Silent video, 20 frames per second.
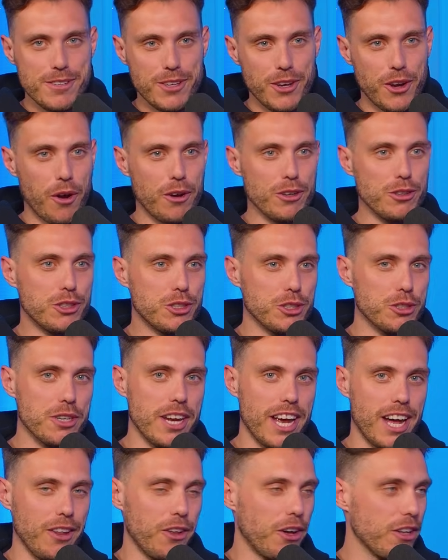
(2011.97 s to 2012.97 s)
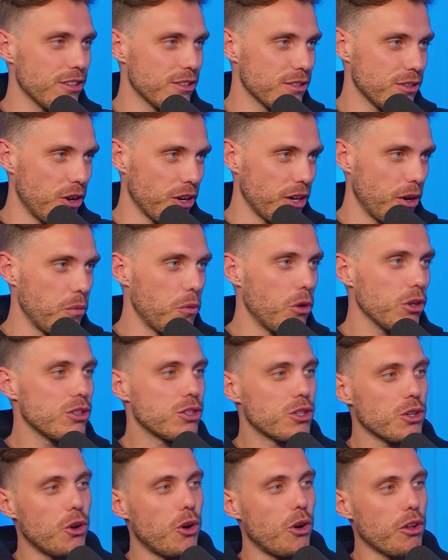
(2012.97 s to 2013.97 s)
shootout like the soccer.
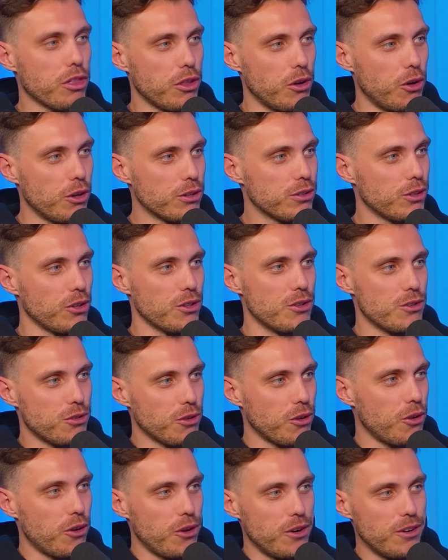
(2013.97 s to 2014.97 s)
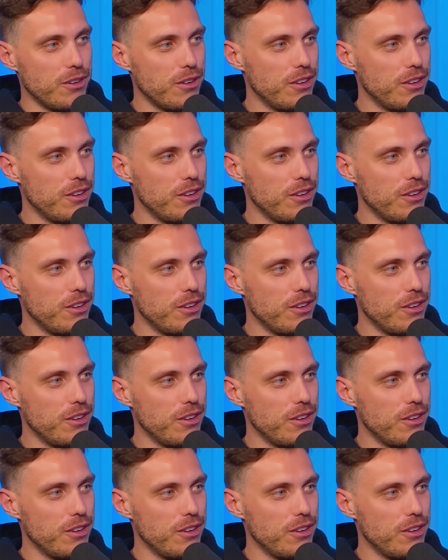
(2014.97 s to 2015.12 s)
What's your thoughts on the draw?